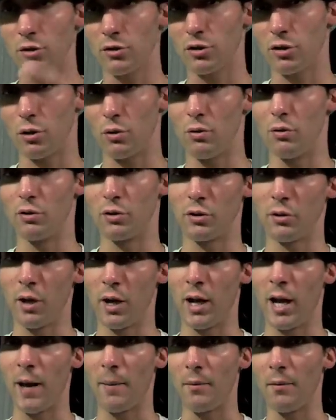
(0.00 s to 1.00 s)
It's cool. It's a
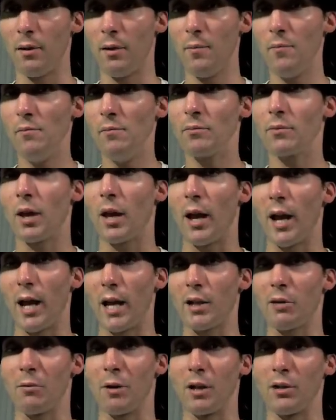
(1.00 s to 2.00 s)
great app.
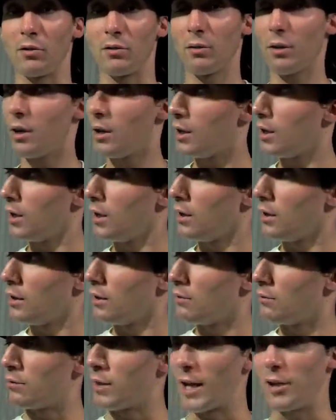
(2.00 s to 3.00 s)
Anyways,
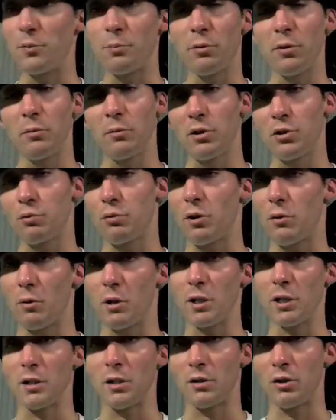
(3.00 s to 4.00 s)
that's pretty much what I
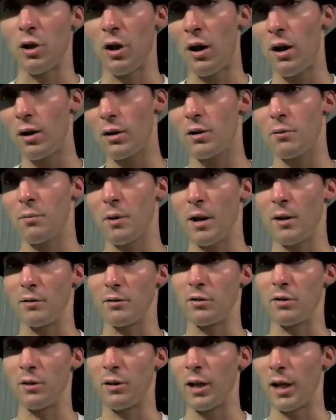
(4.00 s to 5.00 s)
wanted to talk
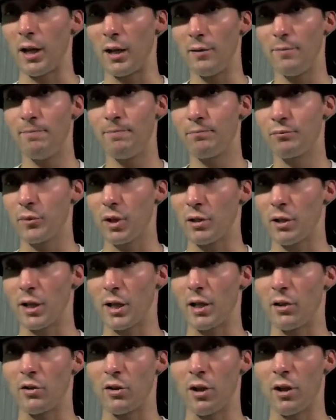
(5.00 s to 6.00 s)
about today. And
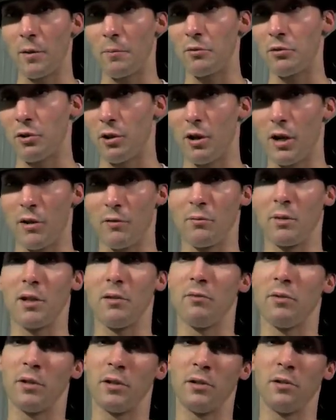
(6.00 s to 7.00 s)
like I said, I'm sorry I haven't
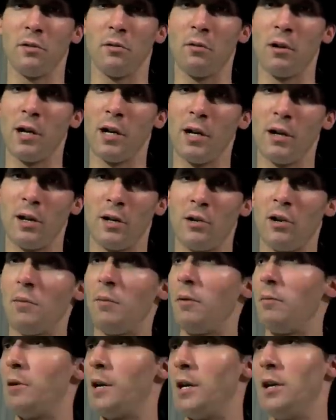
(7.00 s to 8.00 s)
made a video in a while. I know I
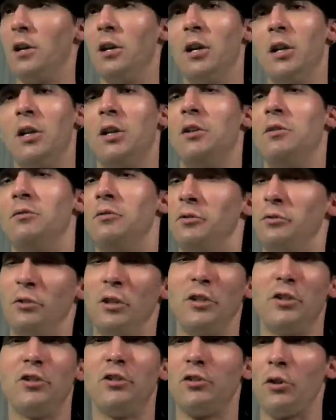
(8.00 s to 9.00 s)
made my
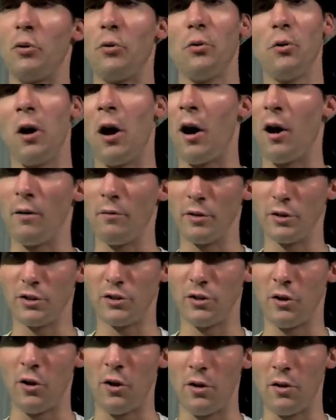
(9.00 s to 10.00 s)
The Soul
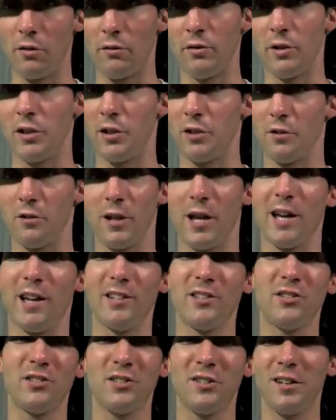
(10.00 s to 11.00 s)
Harvester video
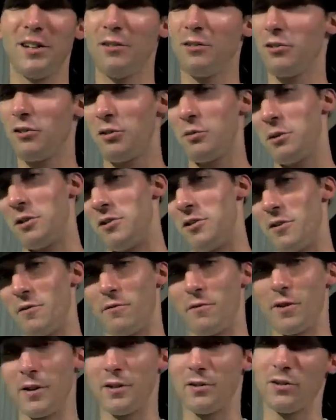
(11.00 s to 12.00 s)
last. A little bit
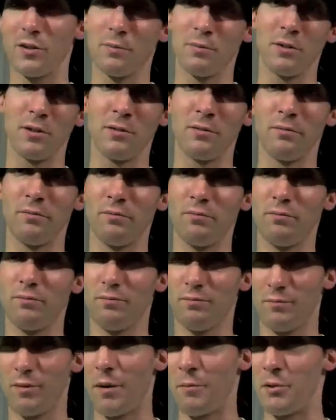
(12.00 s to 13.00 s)
different, something
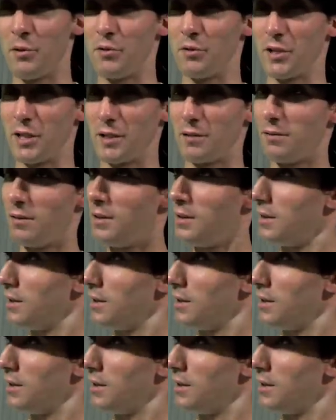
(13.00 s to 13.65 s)
I'm using.